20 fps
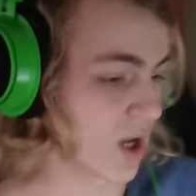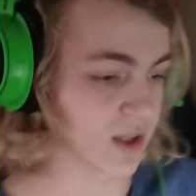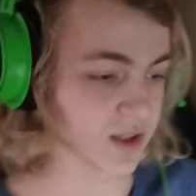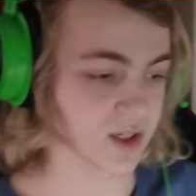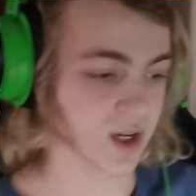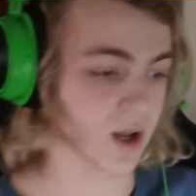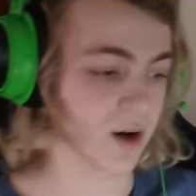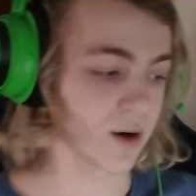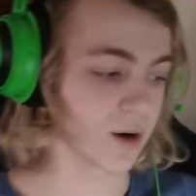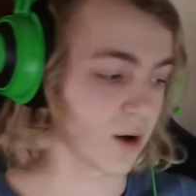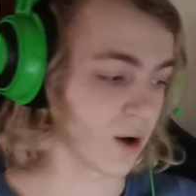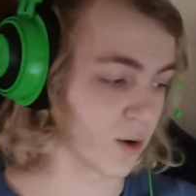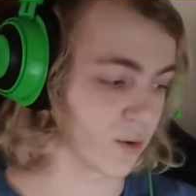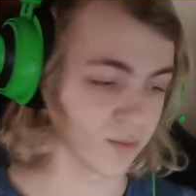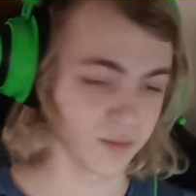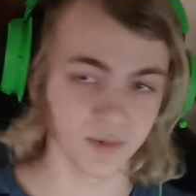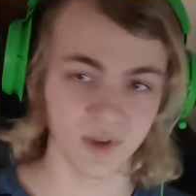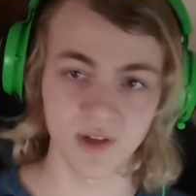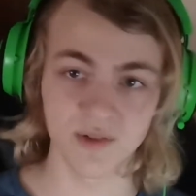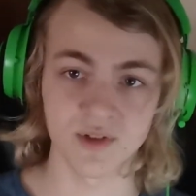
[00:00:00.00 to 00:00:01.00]
friends. I don't
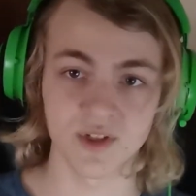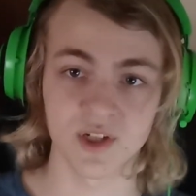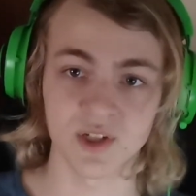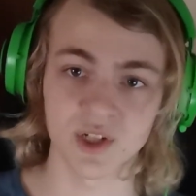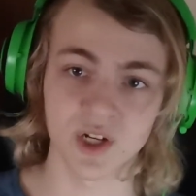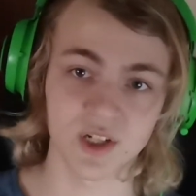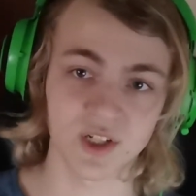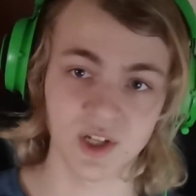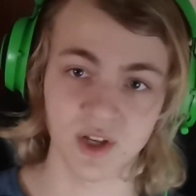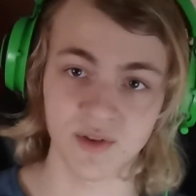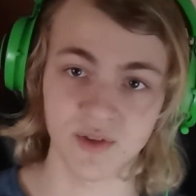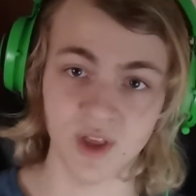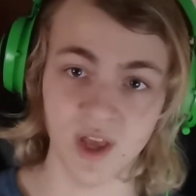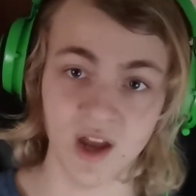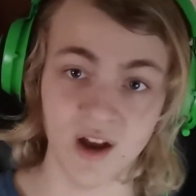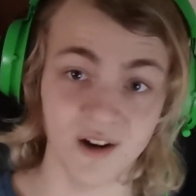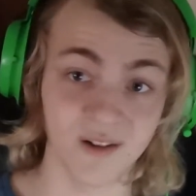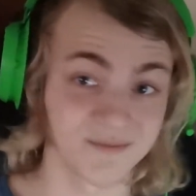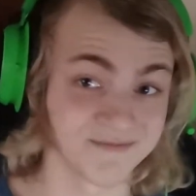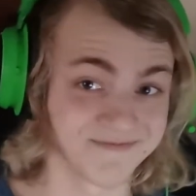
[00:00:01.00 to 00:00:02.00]
know. Leave a suggestion
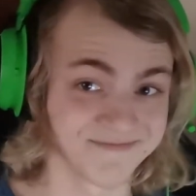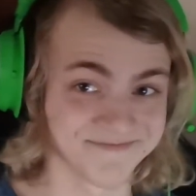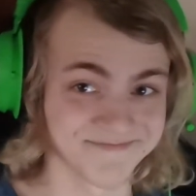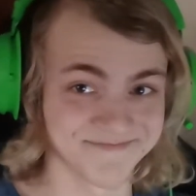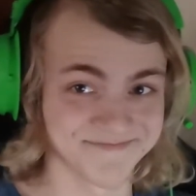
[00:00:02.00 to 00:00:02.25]
there.